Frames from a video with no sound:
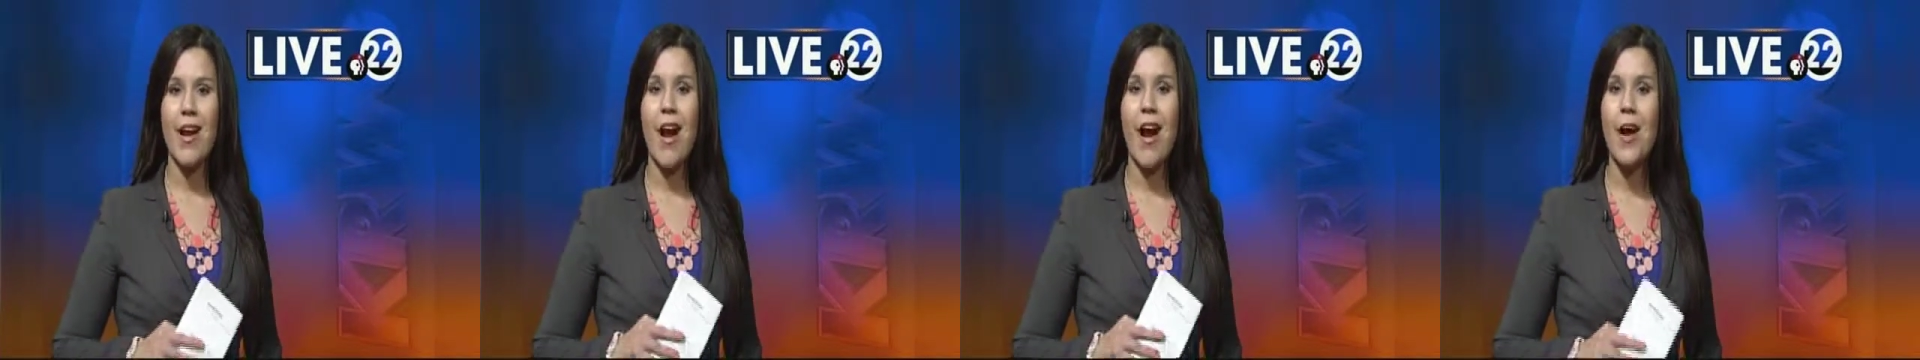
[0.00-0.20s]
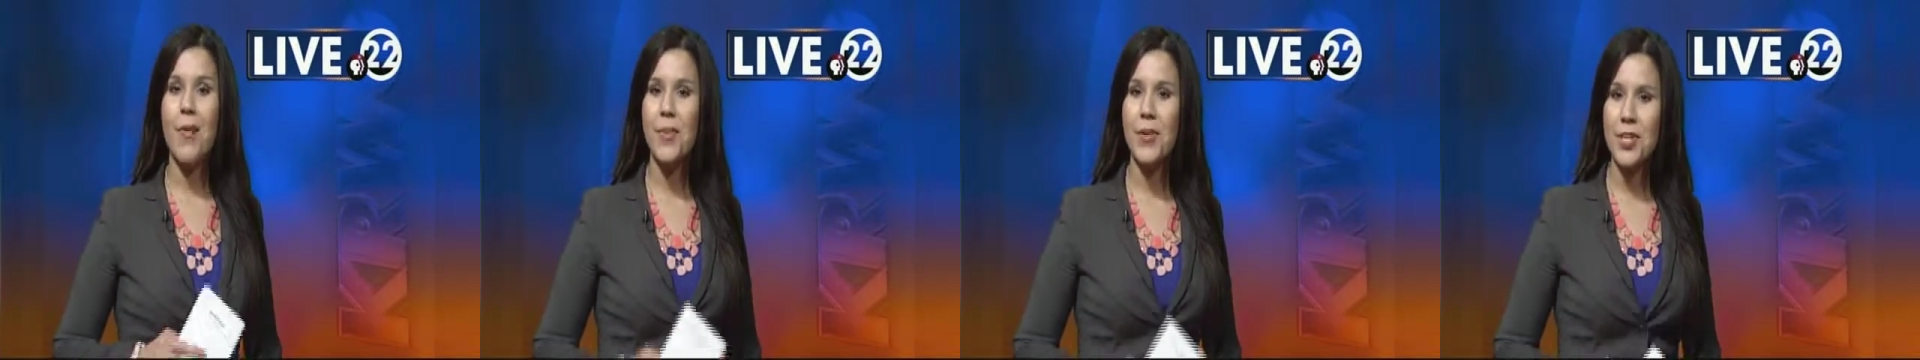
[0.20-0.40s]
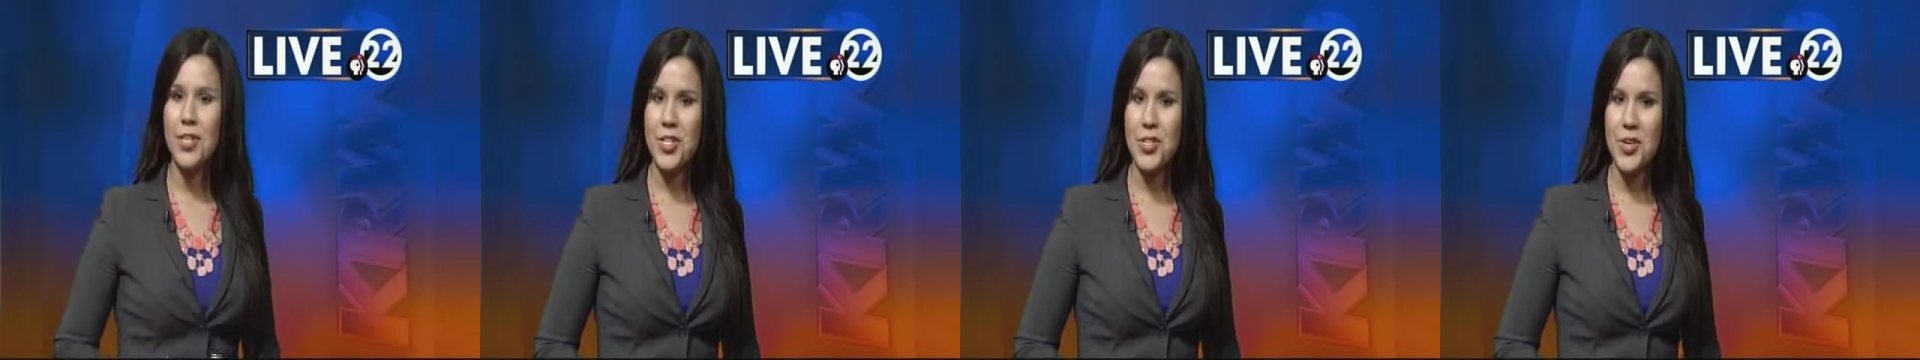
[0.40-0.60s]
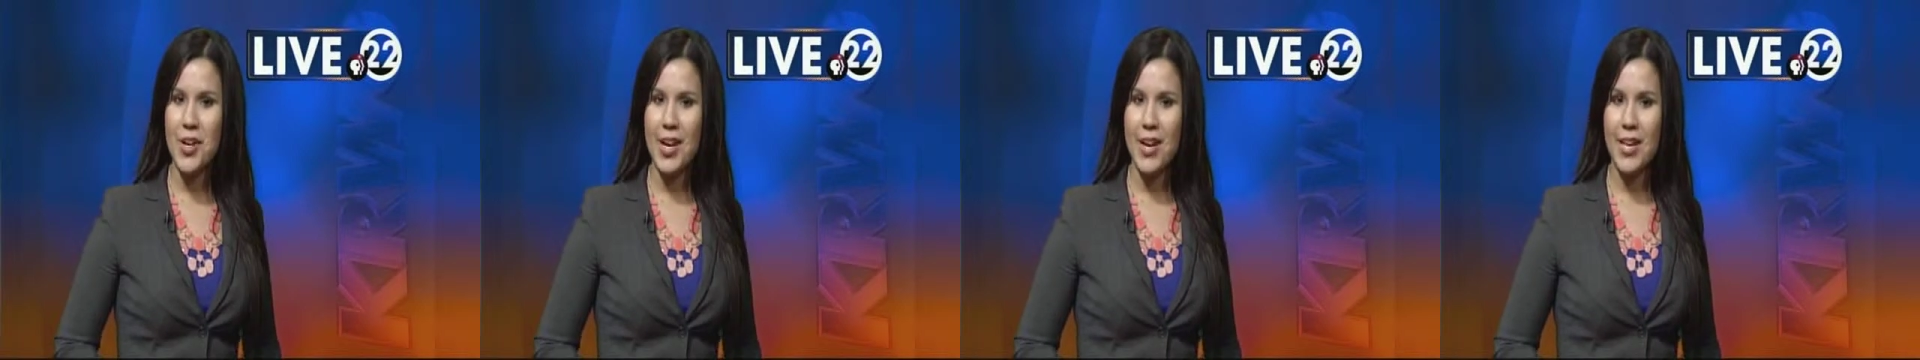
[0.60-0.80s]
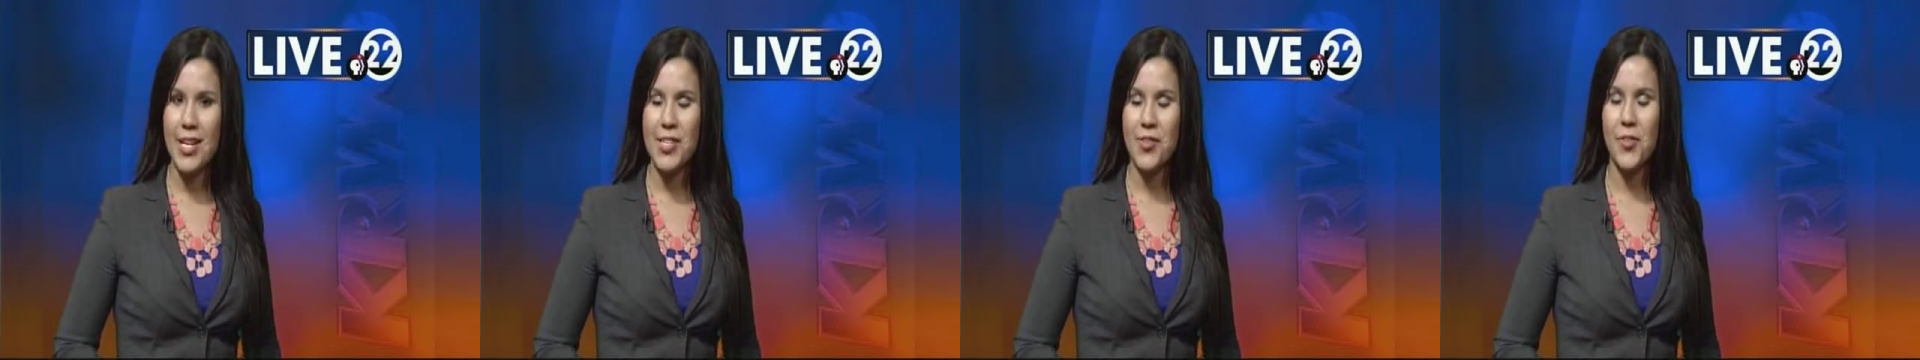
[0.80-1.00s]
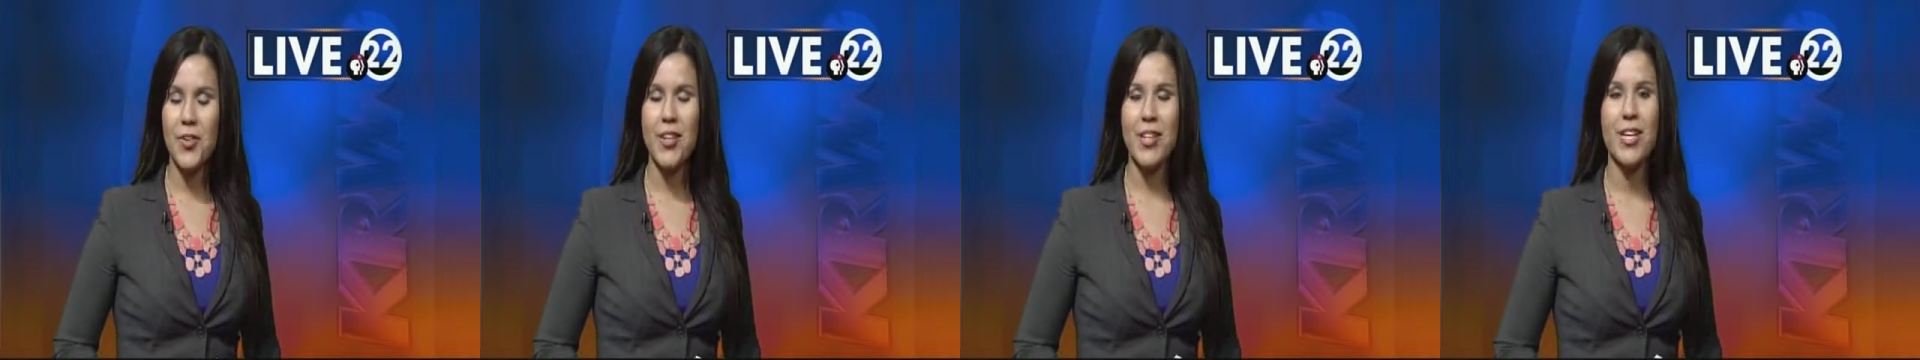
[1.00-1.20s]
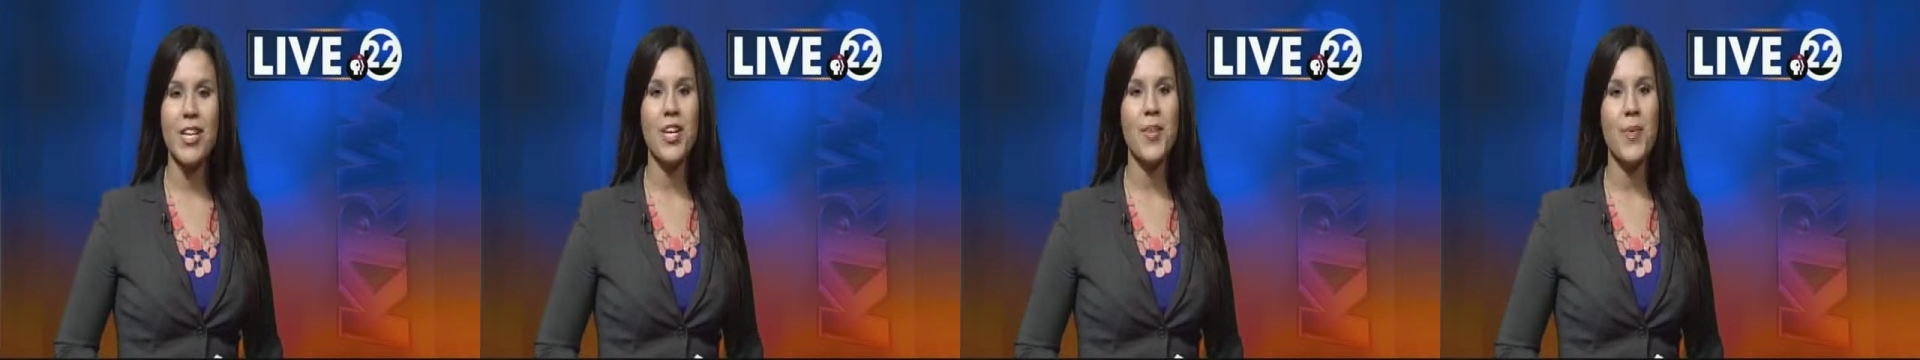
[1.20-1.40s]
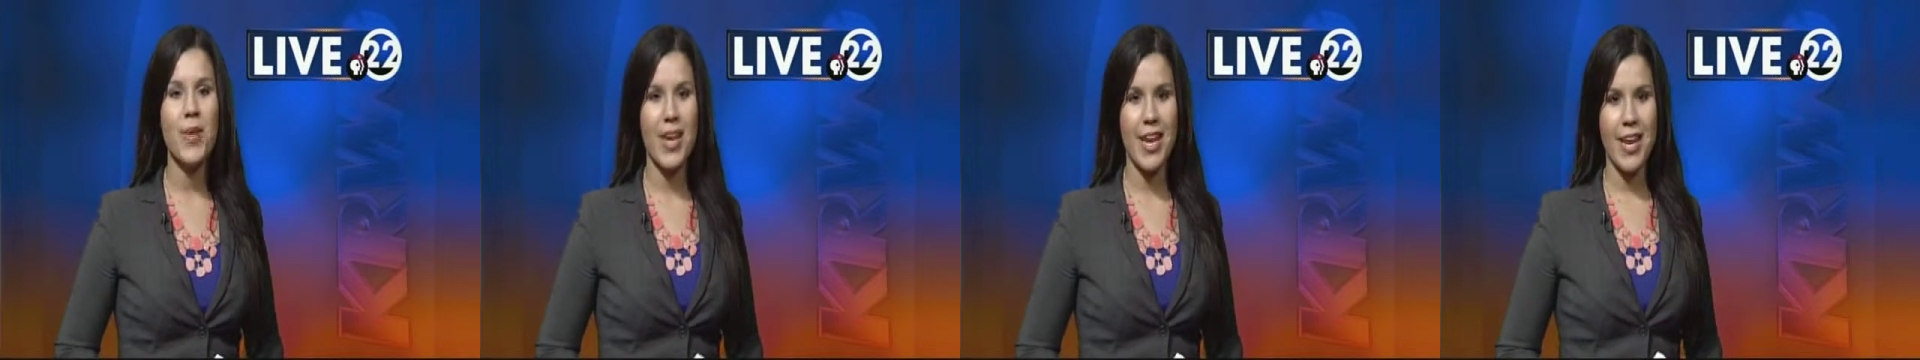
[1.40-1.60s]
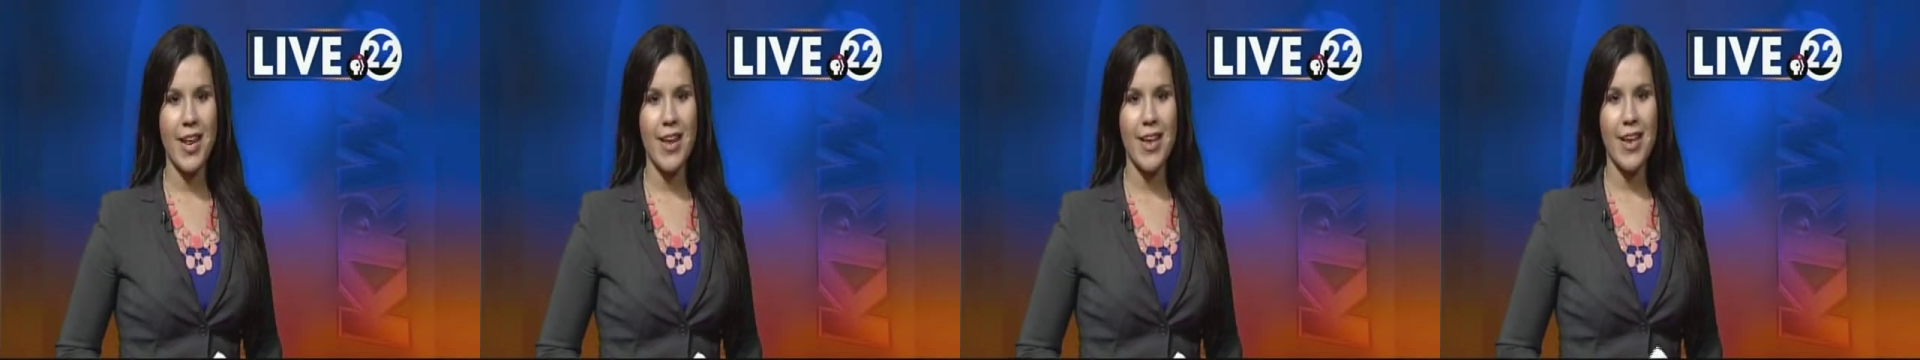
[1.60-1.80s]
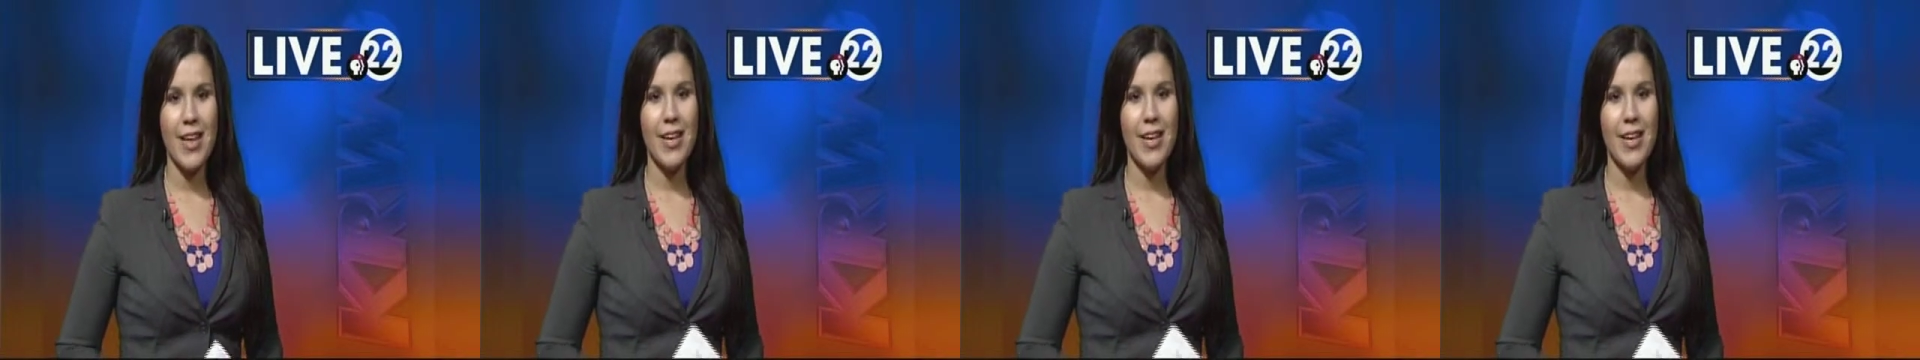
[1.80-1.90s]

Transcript: opportunities for the community.